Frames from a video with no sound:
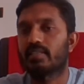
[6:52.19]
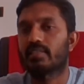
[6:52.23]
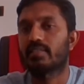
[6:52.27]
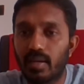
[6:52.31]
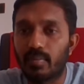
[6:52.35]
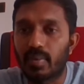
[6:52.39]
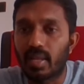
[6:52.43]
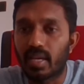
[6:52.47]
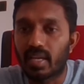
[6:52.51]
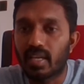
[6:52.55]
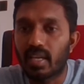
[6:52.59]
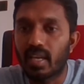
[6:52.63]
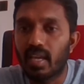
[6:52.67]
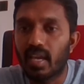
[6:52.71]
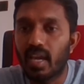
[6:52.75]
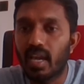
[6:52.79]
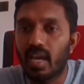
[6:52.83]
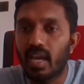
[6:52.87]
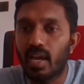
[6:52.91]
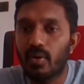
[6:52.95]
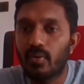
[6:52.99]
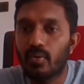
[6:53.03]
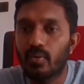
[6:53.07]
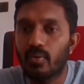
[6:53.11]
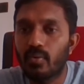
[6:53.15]
Black
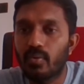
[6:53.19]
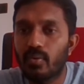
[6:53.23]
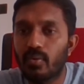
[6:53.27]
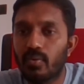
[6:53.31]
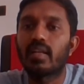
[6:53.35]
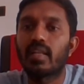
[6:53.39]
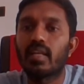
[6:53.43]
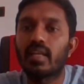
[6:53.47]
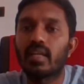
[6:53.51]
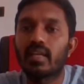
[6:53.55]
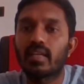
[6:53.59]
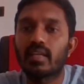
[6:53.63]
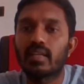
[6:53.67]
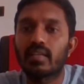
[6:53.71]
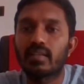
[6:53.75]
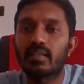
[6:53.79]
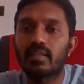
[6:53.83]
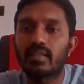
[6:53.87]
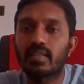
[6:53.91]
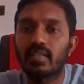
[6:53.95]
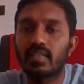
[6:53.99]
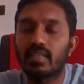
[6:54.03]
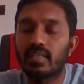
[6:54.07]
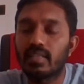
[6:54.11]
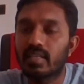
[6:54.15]
have to take
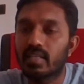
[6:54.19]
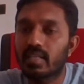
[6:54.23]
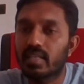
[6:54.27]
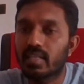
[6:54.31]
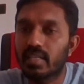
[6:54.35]
either